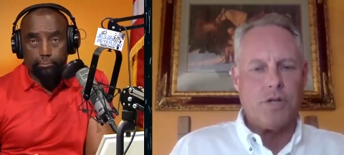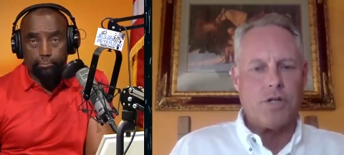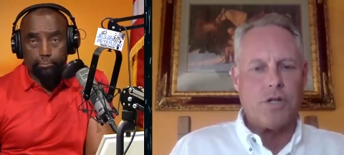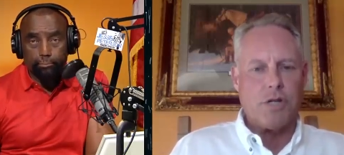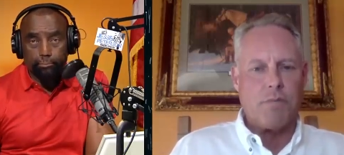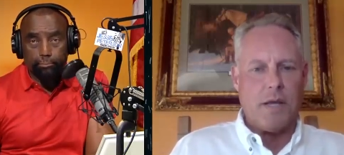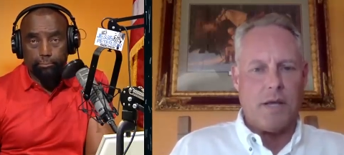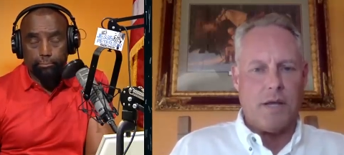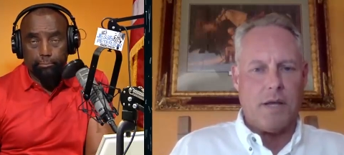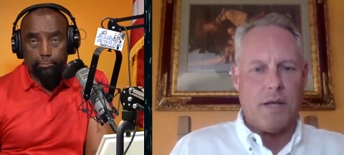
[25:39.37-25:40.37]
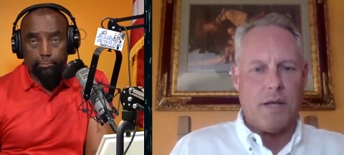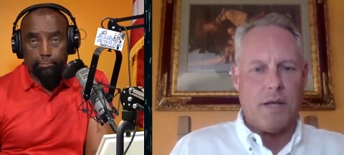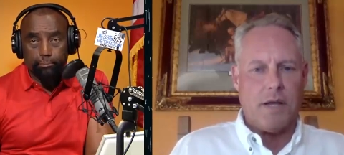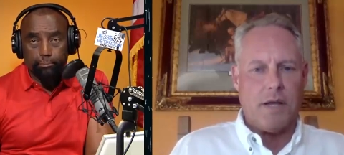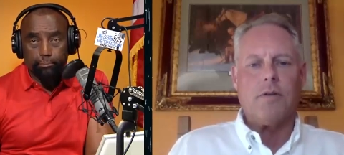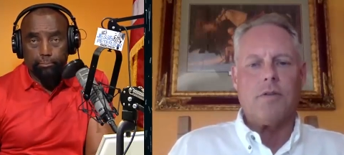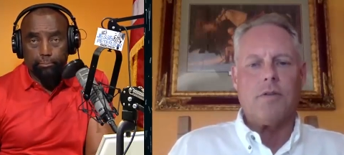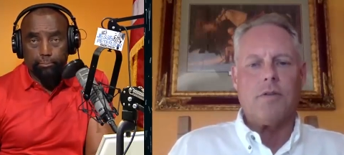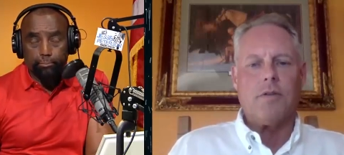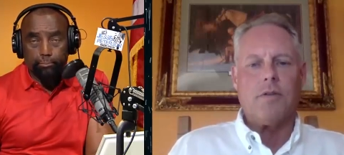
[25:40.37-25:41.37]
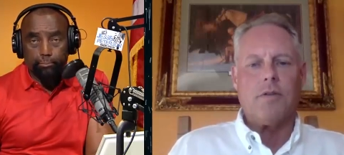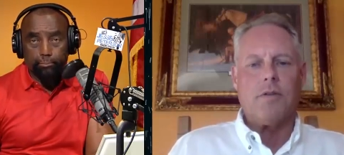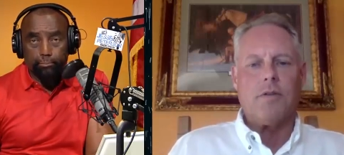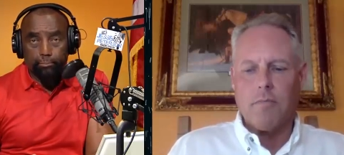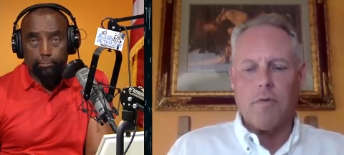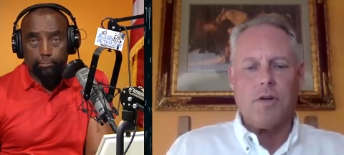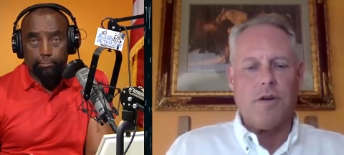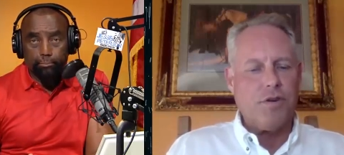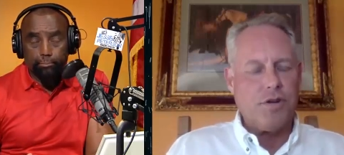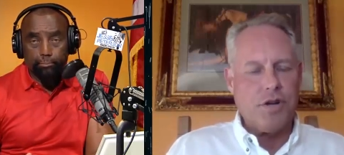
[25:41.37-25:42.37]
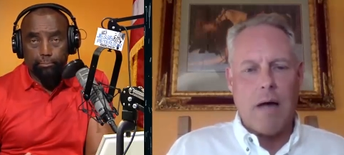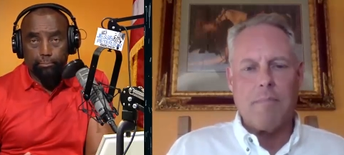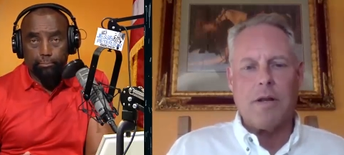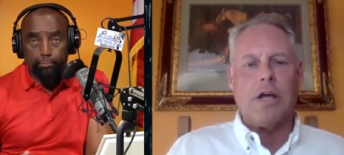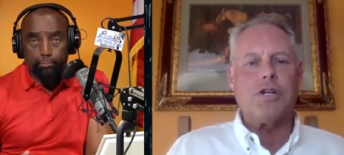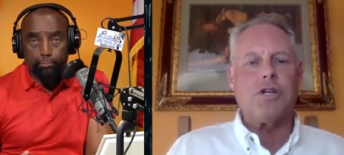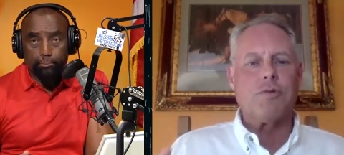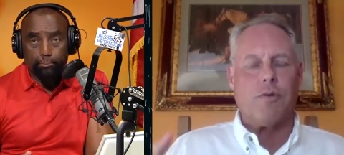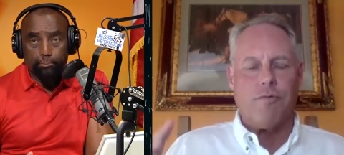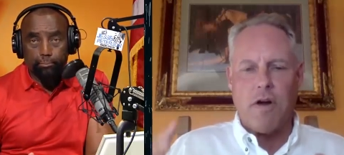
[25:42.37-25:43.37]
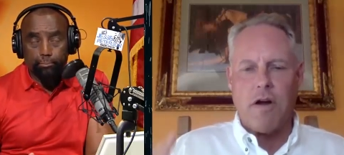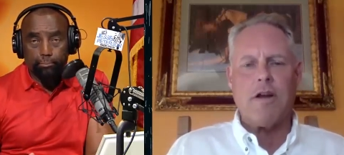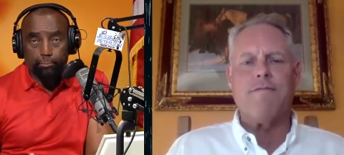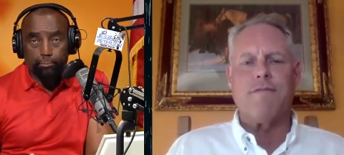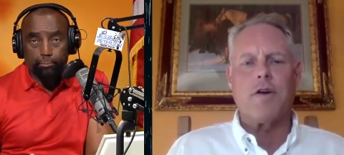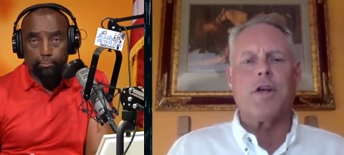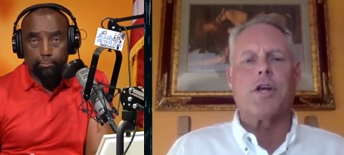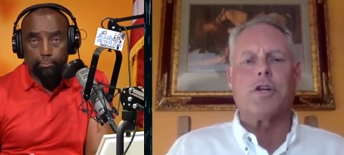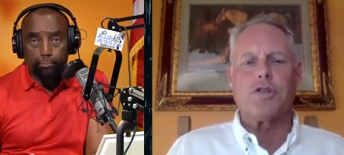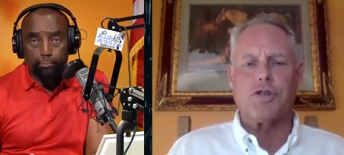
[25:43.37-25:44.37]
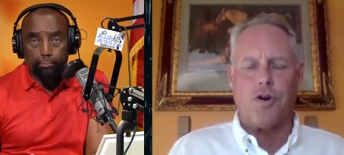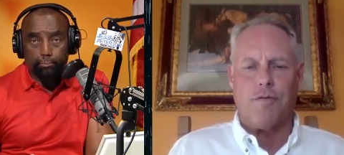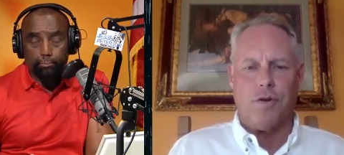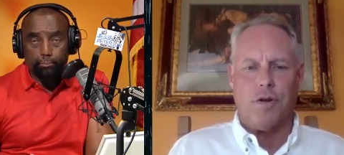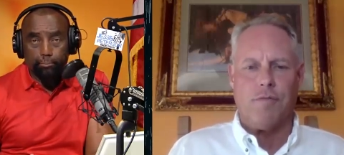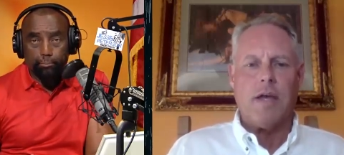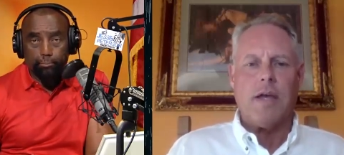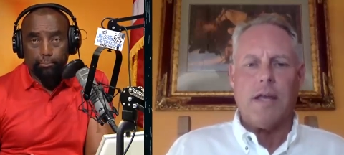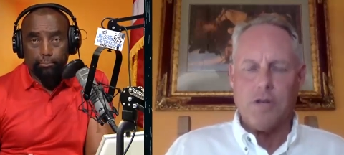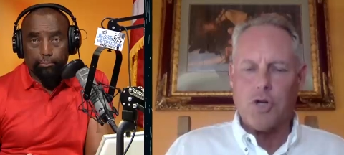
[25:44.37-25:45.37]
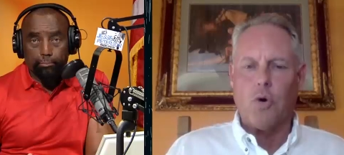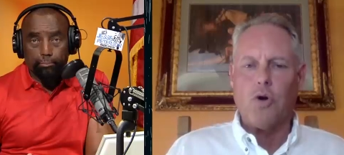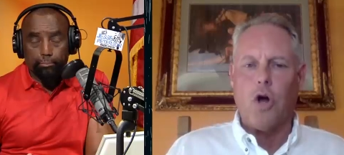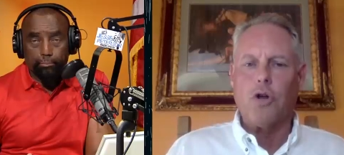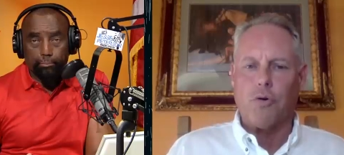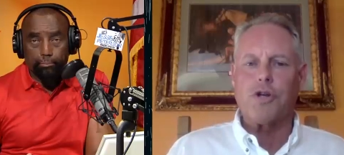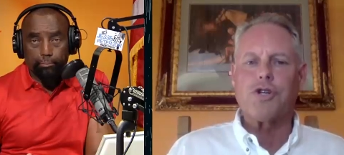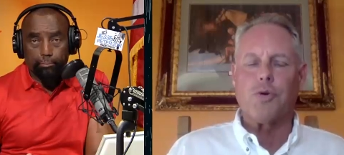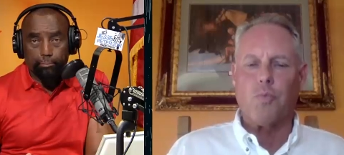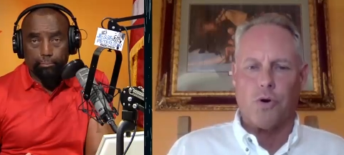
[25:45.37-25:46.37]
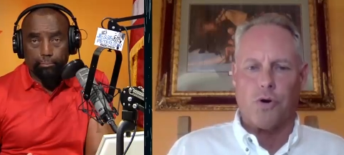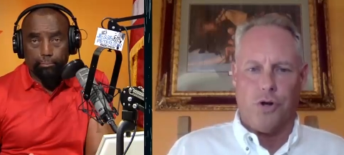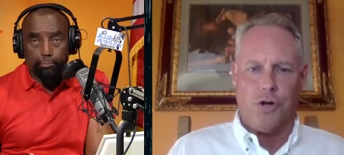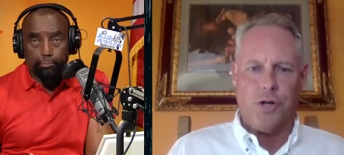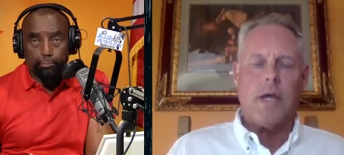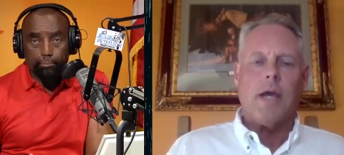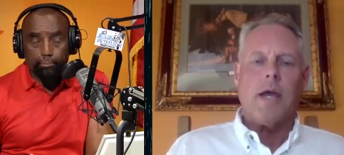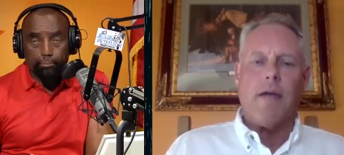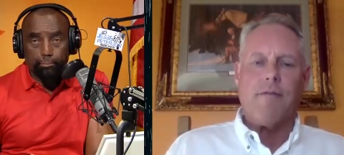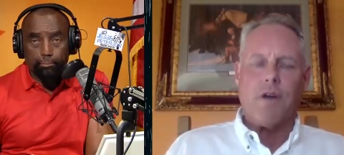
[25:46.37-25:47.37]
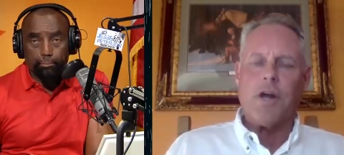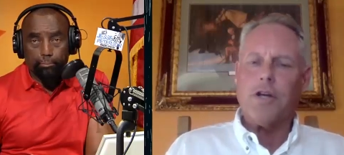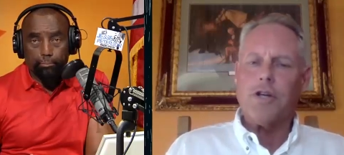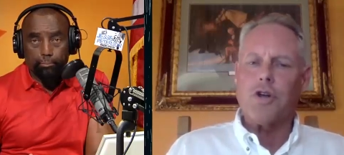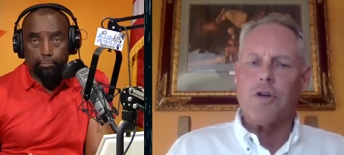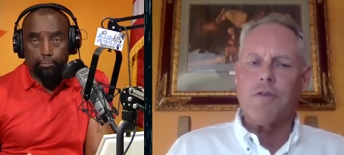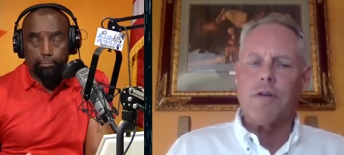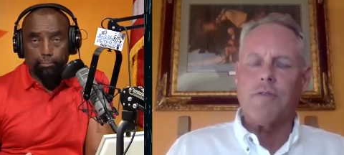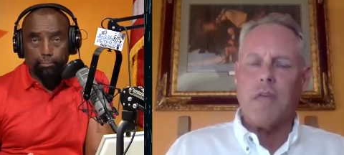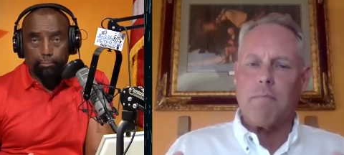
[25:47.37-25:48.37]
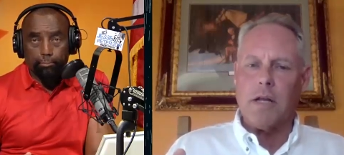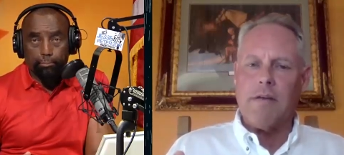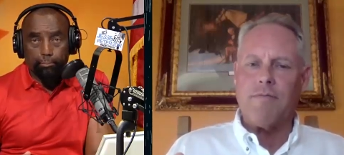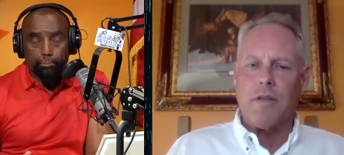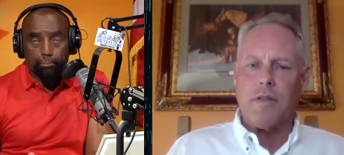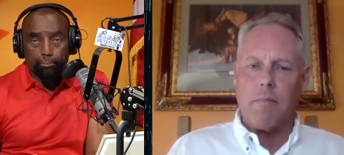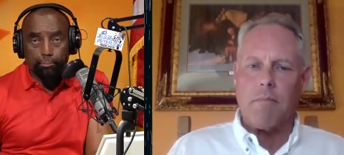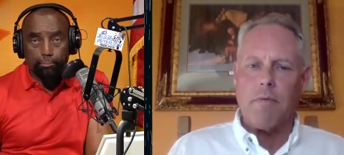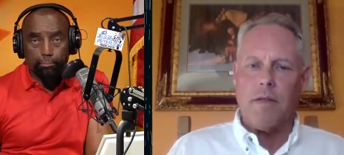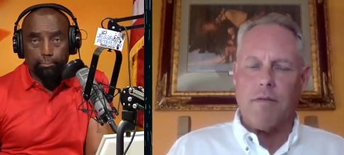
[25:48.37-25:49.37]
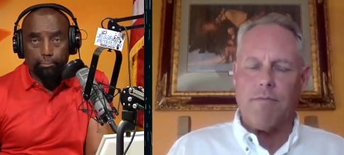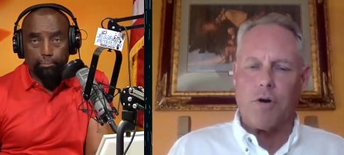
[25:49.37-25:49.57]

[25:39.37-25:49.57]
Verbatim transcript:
Speaker 1: religiously speaking. And the different denominations were very, very conservative in the so-called Christian world. And very conservative, and they believed in the